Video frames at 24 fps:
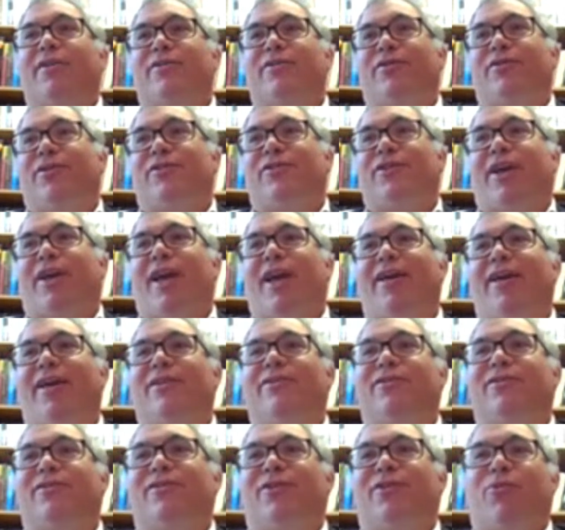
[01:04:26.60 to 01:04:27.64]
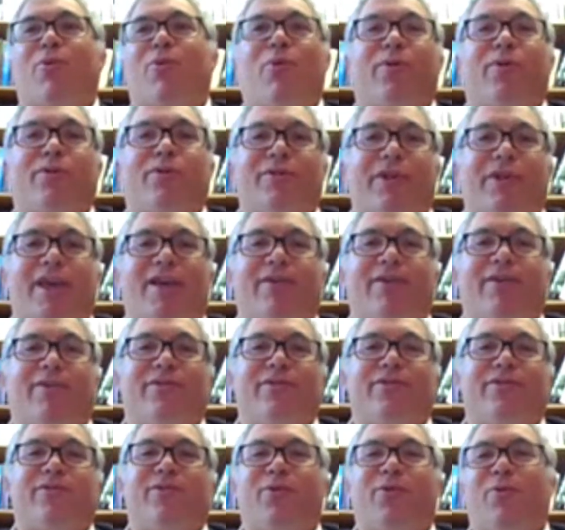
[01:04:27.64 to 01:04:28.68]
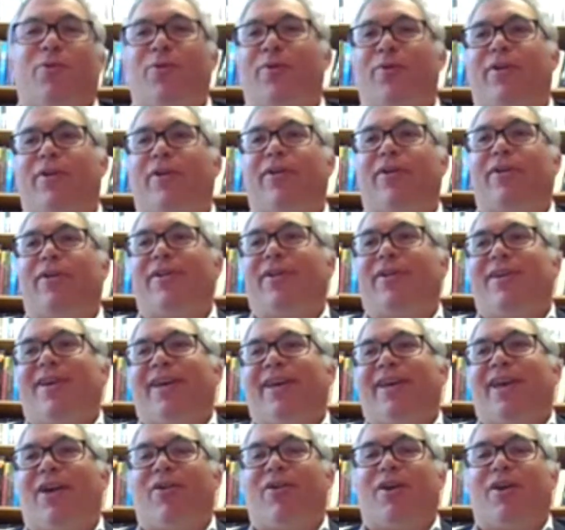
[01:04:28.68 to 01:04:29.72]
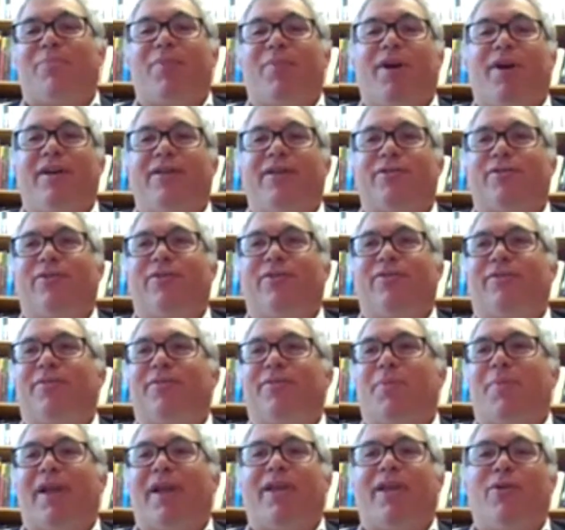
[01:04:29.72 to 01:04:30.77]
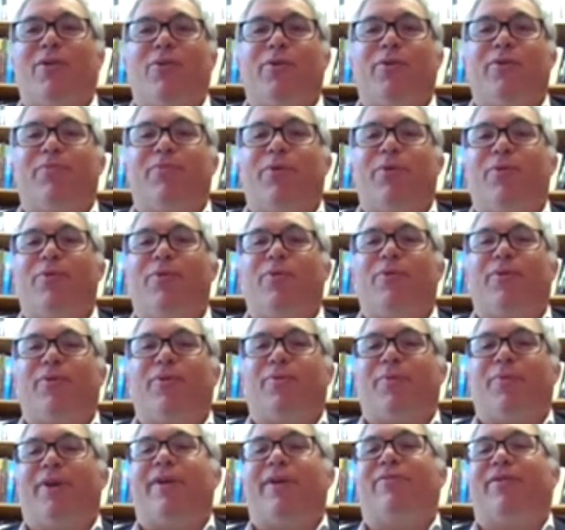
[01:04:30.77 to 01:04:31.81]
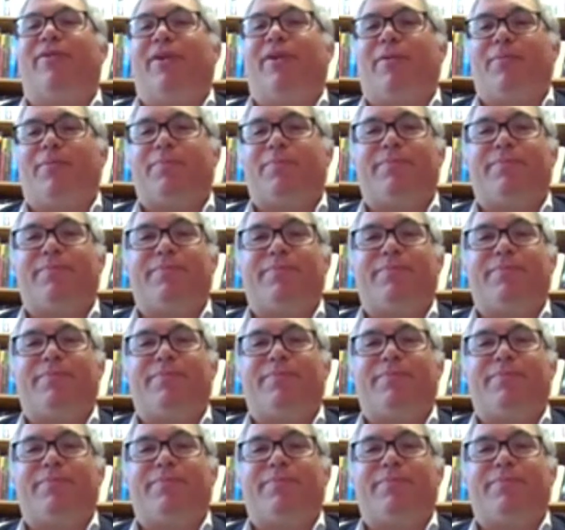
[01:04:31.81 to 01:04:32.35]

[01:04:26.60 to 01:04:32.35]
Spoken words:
such as Croker's Acres or Carrick Mines or the Ballyogan Road or whatever.